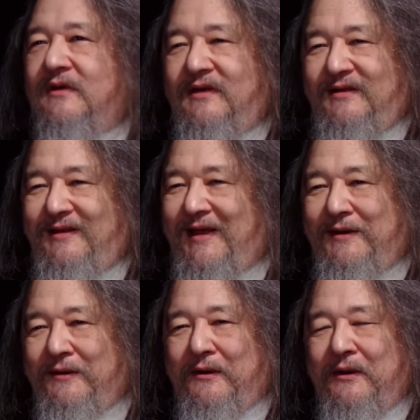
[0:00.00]
I
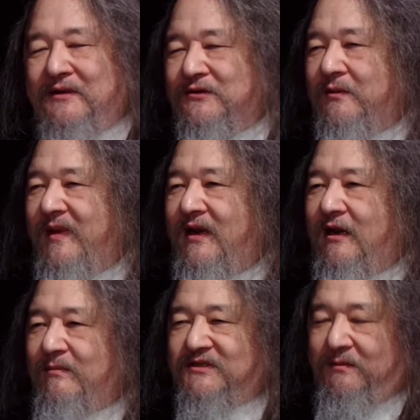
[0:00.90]
don't know, I sort of made
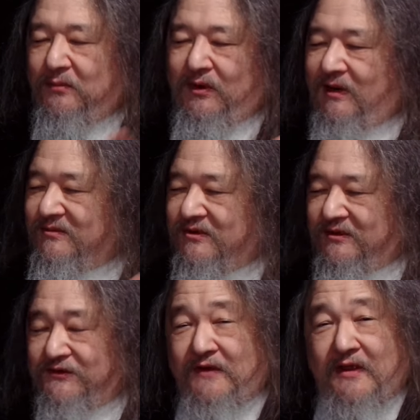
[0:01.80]
it up at some point. I'm
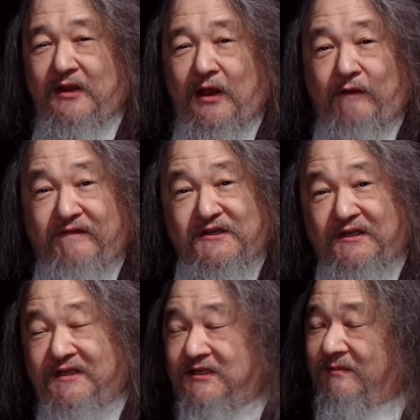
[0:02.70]
sure it's
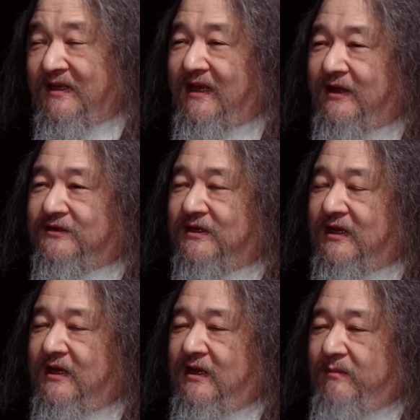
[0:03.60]
officially something else.
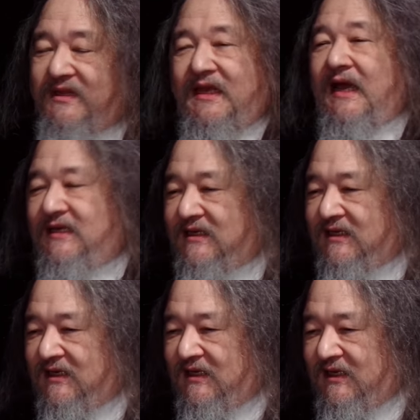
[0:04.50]
But the
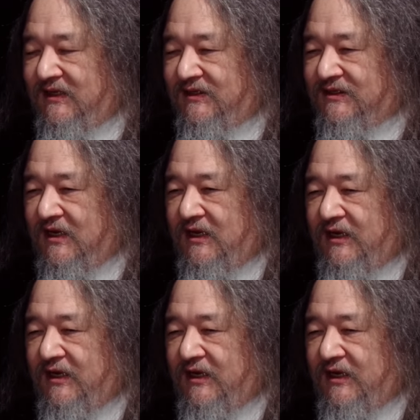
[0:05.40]
idea is,